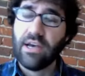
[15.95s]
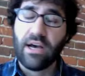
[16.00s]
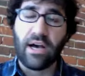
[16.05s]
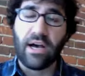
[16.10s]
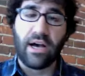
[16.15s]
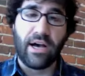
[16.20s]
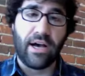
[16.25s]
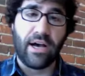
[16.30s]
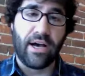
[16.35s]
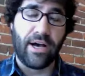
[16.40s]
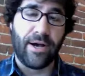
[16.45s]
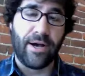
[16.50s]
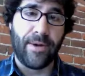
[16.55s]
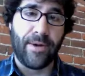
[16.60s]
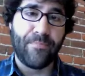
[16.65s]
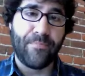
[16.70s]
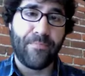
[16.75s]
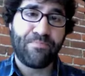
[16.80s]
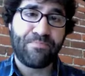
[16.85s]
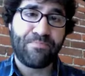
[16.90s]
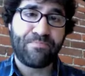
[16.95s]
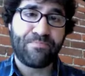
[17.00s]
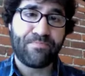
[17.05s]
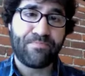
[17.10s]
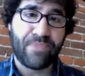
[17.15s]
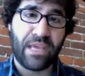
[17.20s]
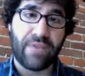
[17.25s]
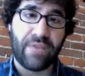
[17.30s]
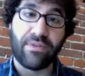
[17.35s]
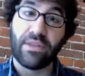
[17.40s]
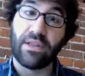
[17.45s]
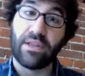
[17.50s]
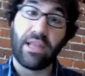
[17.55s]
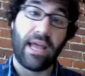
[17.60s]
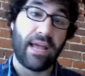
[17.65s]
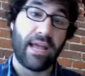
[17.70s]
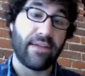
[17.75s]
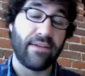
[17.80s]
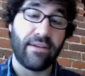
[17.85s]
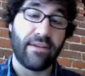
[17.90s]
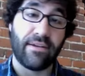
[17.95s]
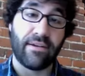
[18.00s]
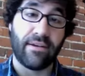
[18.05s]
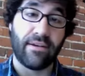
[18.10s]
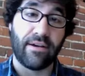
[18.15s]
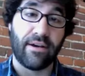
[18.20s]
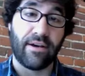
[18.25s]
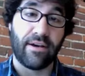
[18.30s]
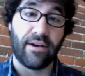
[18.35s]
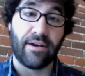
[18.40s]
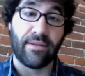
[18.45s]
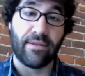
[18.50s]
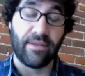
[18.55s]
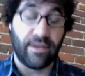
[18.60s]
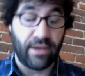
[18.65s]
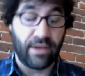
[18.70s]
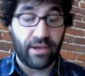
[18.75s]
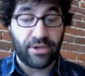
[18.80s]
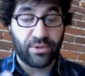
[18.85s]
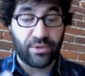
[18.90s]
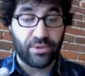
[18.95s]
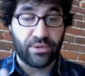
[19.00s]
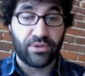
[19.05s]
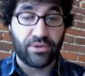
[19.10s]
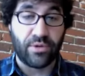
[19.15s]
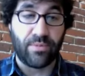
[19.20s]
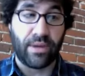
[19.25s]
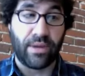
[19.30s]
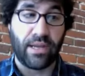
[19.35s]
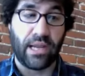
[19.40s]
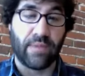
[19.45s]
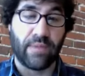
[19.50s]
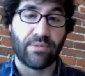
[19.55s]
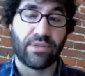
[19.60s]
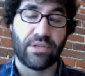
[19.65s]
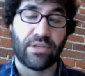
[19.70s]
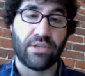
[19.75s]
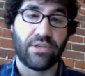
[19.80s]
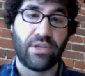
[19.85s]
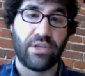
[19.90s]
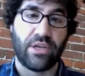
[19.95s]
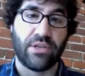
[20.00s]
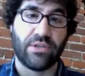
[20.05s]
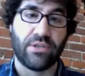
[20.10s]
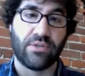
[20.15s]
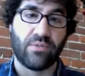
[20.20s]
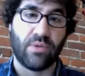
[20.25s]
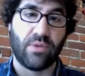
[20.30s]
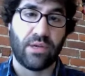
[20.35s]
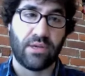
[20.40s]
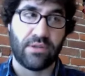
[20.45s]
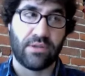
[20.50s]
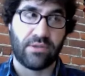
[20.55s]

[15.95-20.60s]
Um, even the landing, uh, the actual domain name is going to change as well.